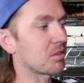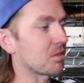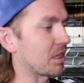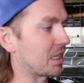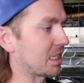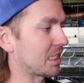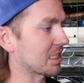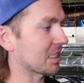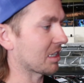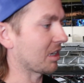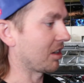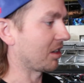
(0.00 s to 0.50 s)

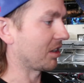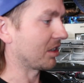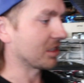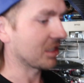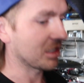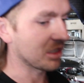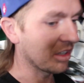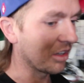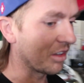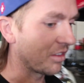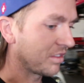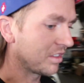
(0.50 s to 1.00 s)
race
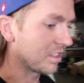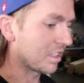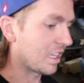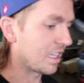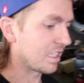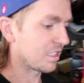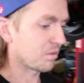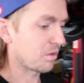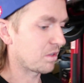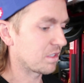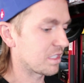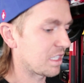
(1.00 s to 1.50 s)
cars. So if you
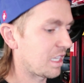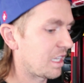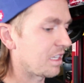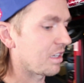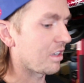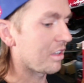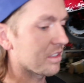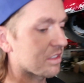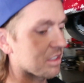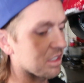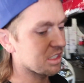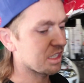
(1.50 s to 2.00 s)
guys want that
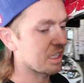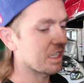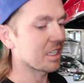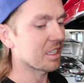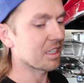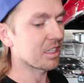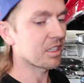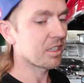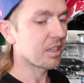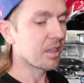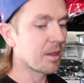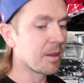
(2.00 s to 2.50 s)

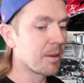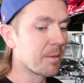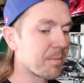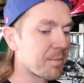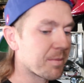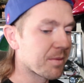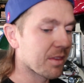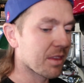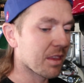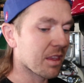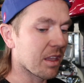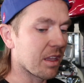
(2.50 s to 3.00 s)
alternator,
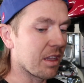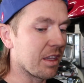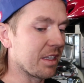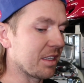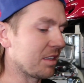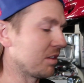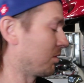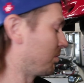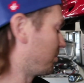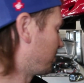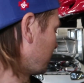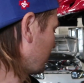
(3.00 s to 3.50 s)
it'll